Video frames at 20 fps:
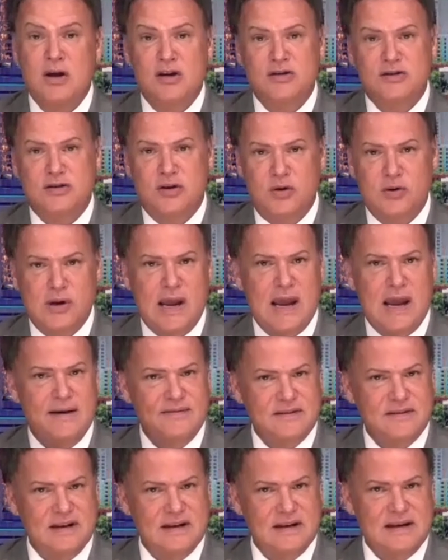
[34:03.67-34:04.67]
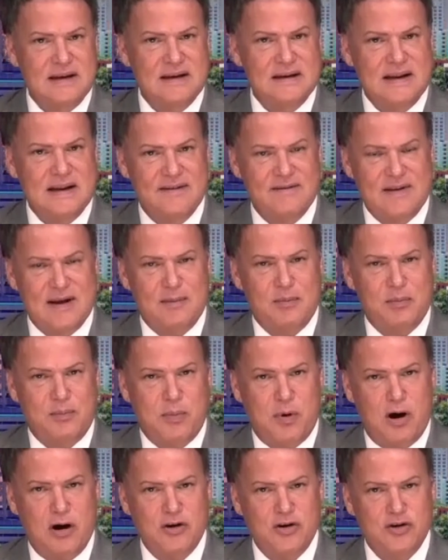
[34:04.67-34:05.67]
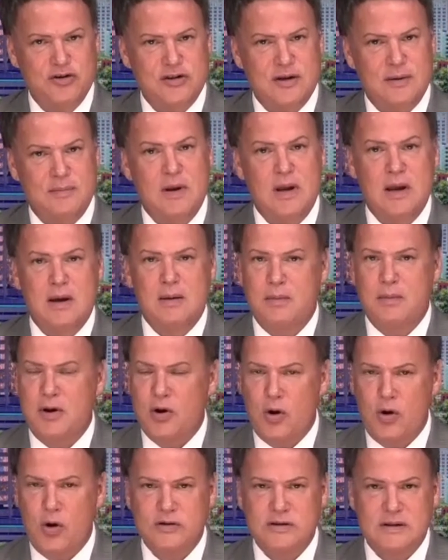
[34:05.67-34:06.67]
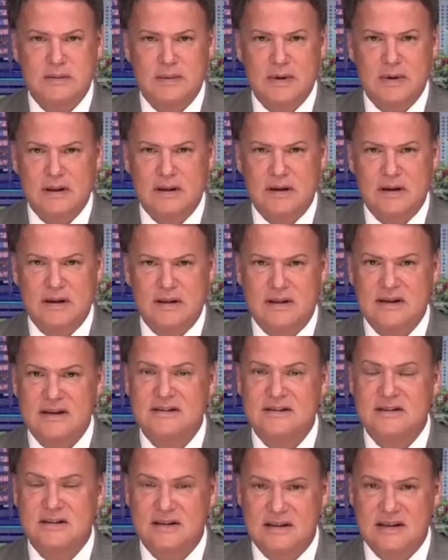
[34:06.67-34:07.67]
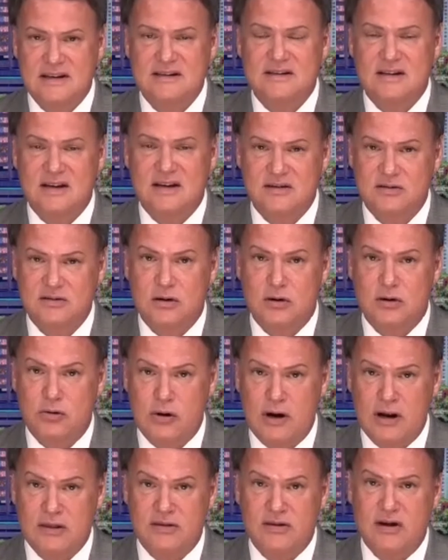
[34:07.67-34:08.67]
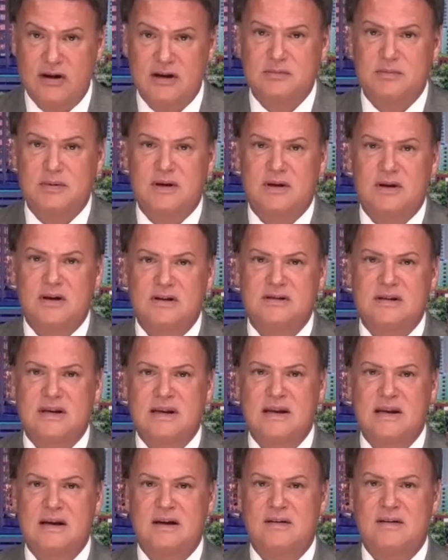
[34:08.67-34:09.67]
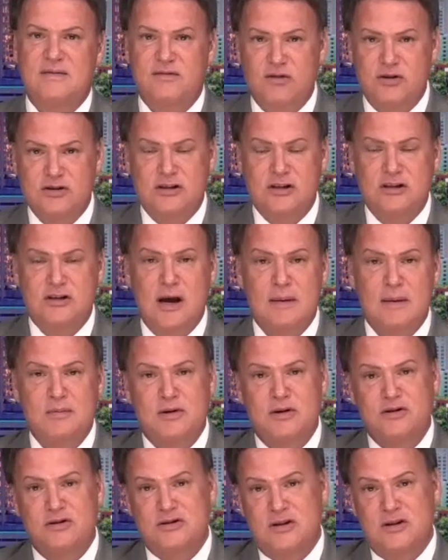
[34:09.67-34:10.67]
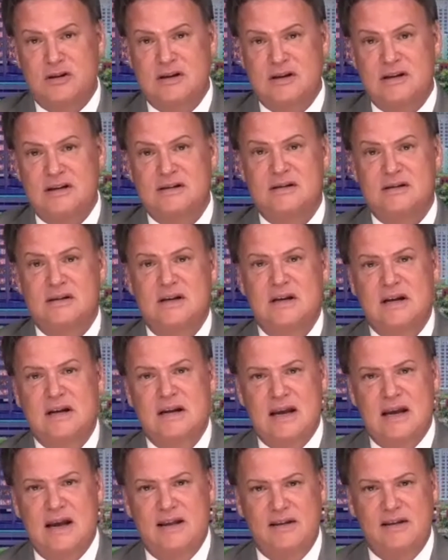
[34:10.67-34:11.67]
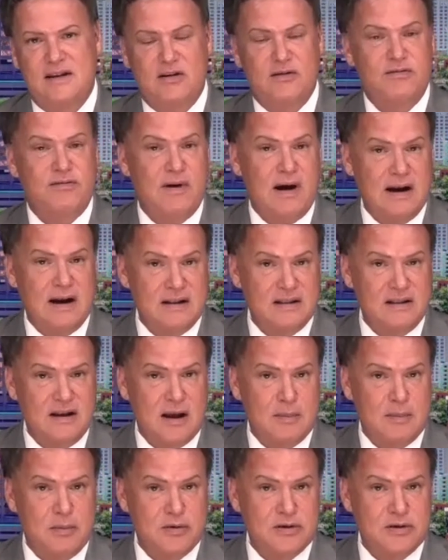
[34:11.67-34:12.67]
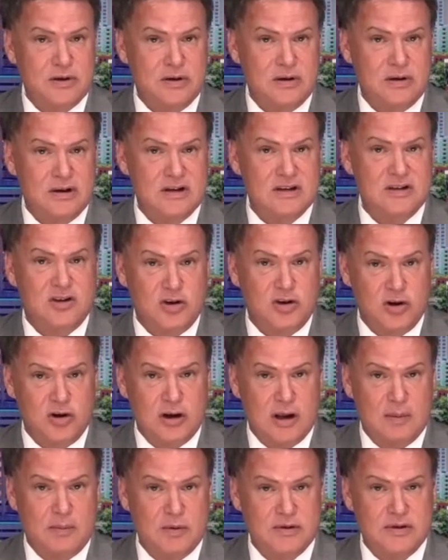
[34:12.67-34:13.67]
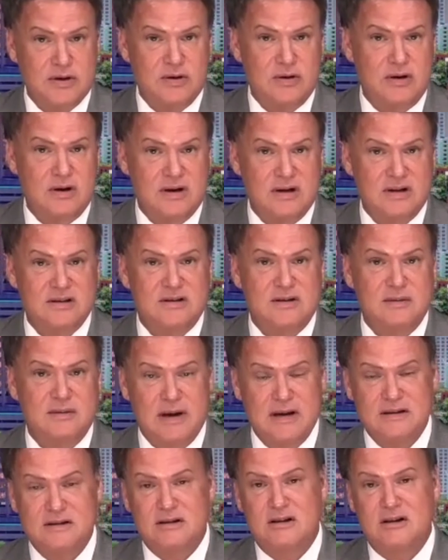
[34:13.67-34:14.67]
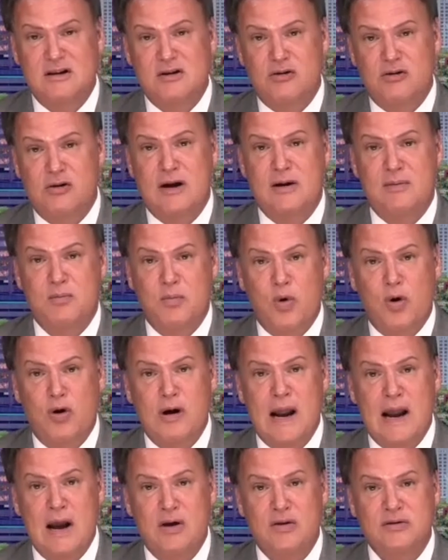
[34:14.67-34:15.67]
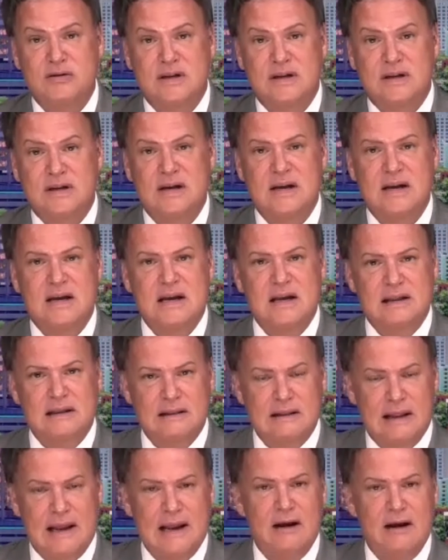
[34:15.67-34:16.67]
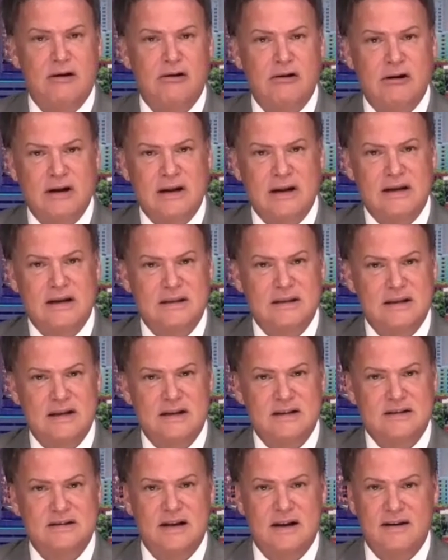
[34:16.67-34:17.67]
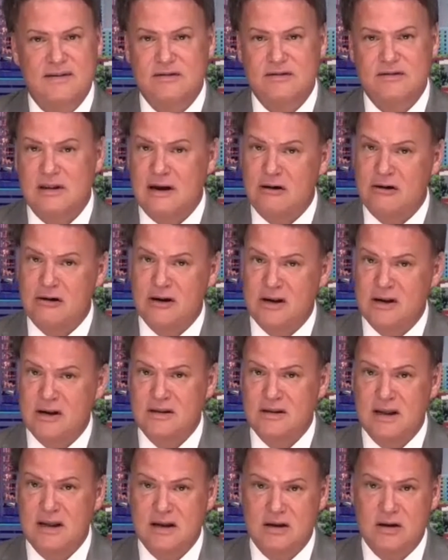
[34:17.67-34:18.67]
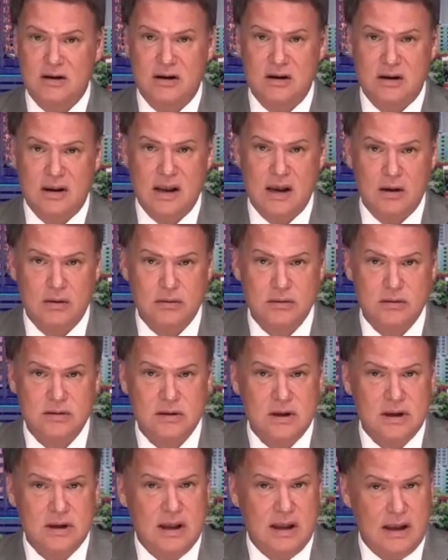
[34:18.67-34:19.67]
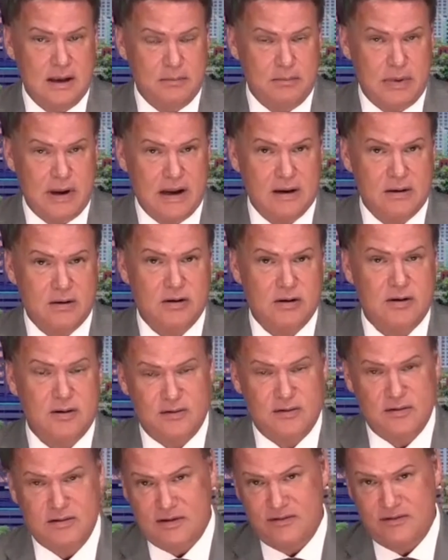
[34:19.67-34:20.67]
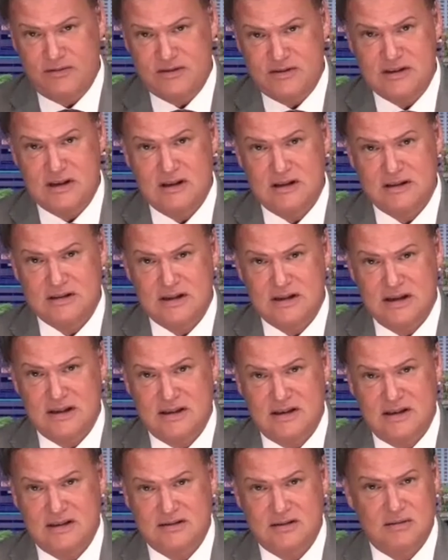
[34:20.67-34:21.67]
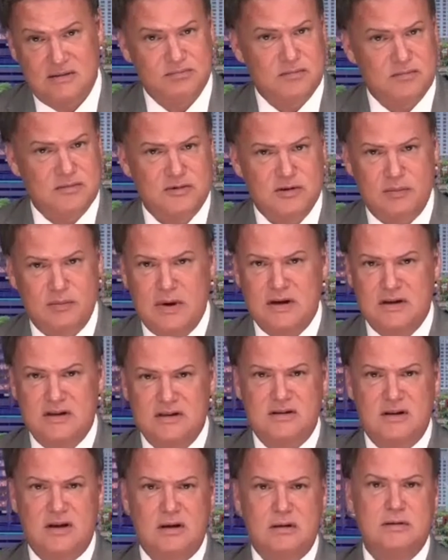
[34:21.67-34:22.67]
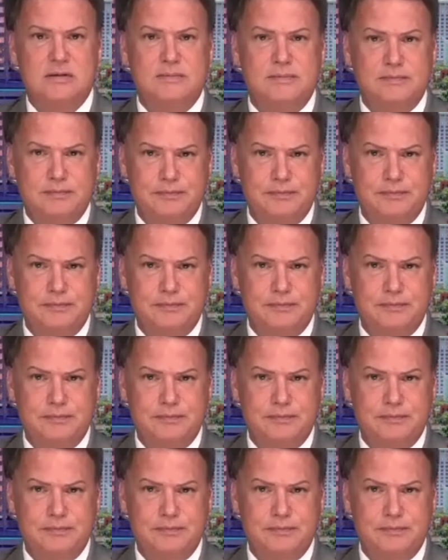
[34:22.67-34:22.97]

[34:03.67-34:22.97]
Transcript: So you have to again have that partnership. But ultimately, these things are great things because again, first adopters to these that are finding the opportunities, good opportunities to basically create more housing, layering in the incentives, layering in that good accountant and banker to facilitate these tremendous things.